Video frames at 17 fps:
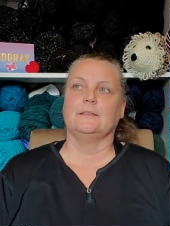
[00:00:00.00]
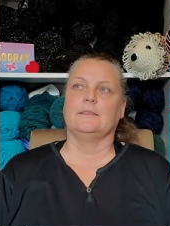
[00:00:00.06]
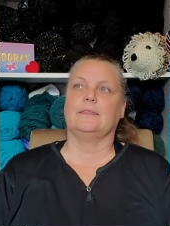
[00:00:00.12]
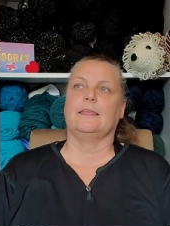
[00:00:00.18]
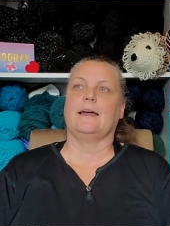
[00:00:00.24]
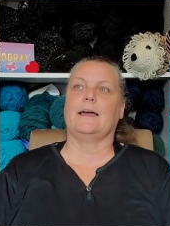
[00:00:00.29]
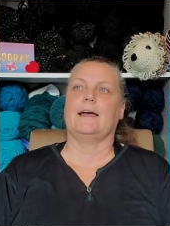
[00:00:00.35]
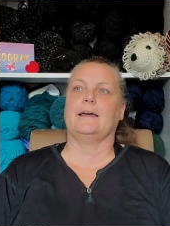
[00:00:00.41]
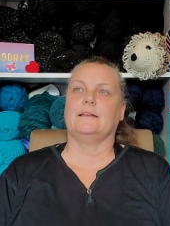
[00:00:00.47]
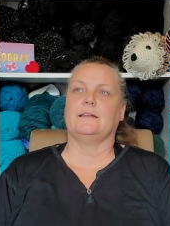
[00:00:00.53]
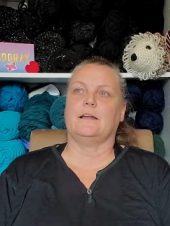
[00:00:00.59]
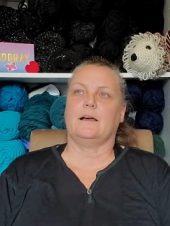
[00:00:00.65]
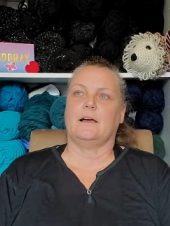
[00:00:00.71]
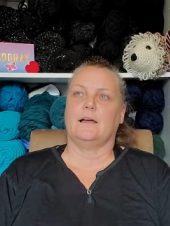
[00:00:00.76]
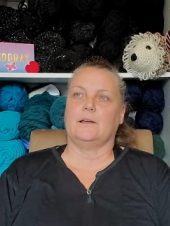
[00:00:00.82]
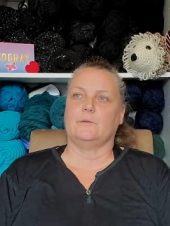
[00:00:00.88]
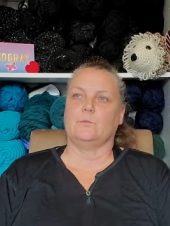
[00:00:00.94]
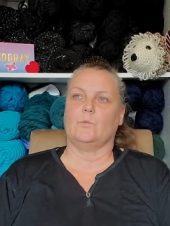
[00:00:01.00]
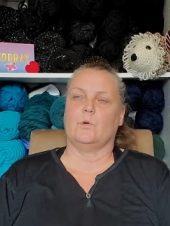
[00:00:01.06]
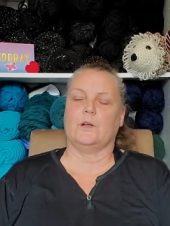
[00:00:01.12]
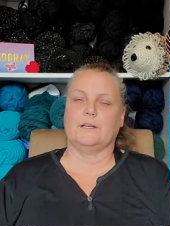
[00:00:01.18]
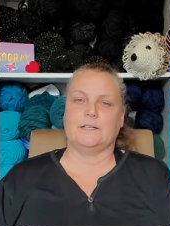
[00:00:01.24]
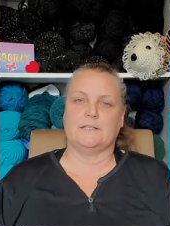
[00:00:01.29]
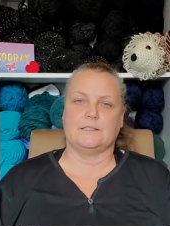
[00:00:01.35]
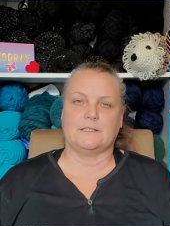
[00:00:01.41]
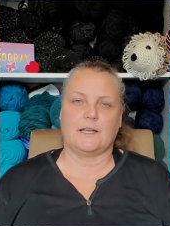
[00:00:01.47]
that I
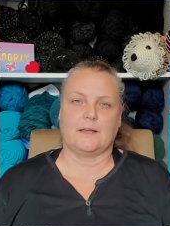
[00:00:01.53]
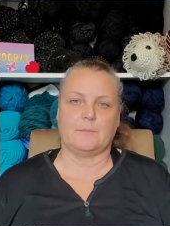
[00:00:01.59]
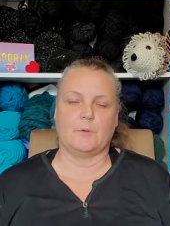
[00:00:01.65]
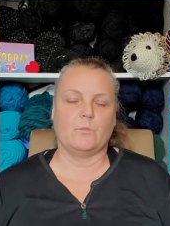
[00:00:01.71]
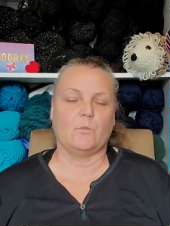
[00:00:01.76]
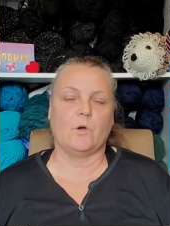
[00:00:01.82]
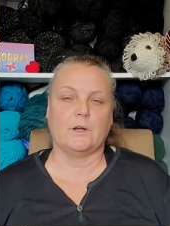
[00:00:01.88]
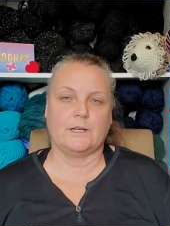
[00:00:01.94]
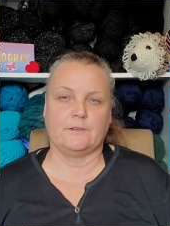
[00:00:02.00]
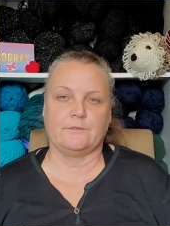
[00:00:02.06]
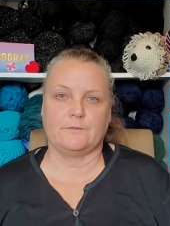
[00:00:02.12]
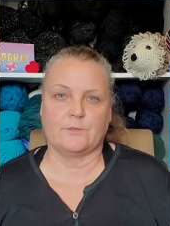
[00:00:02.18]
wanted, I've been wanting